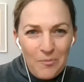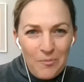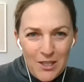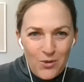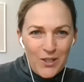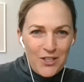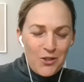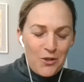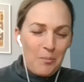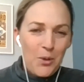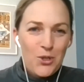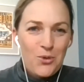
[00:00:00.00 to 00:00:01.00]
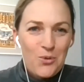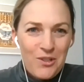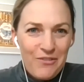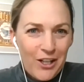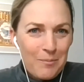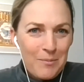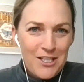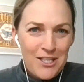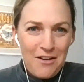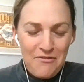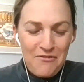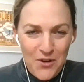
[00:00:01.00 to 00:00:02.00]
I've been doing sort of personal development
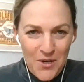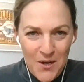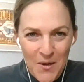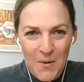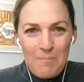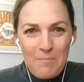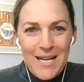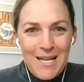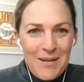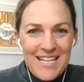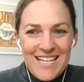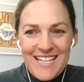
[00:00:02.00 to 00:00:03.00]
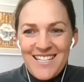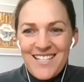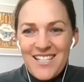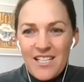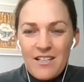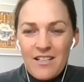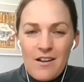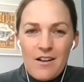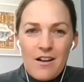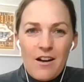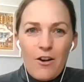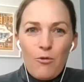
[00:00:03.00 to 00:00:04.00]
stuff for many, many years. And
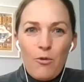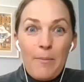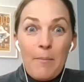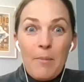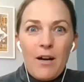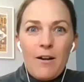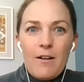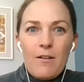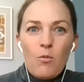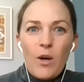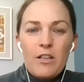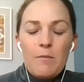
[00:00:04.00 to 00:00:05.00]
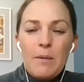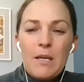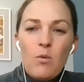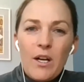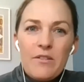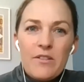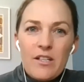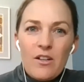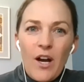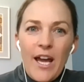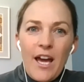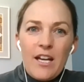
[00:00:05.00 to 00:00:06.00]
I remember one of the big ones that
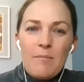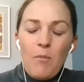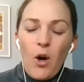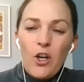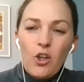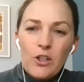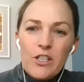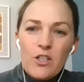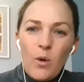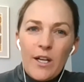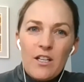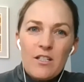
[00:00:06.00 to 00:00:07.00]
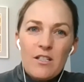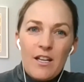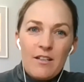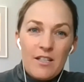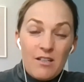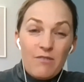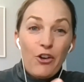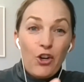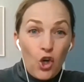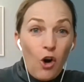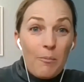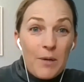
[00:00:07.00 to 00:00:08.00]
I had in my early 20s, and this is very
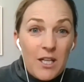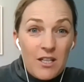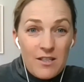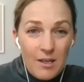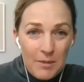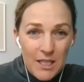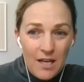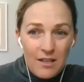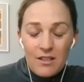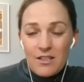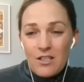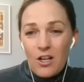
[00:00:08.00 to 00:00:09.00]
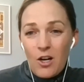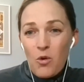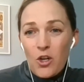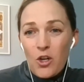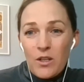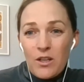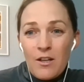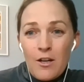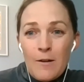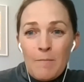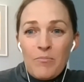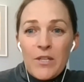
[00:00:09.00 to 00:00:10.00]
common in some of the athletes that I work with,
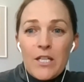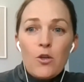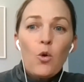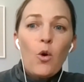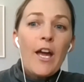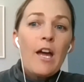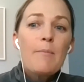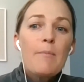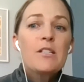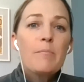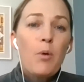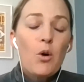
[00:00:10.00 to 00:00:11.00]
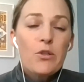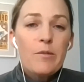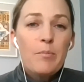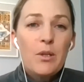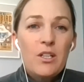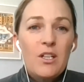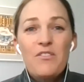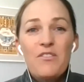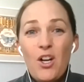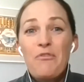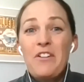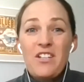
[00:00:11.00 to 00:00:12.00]
is who I am is the possibility of
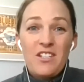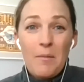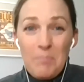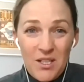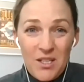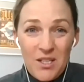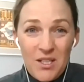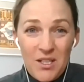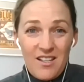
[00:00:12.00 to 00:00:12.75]
self-acceptance.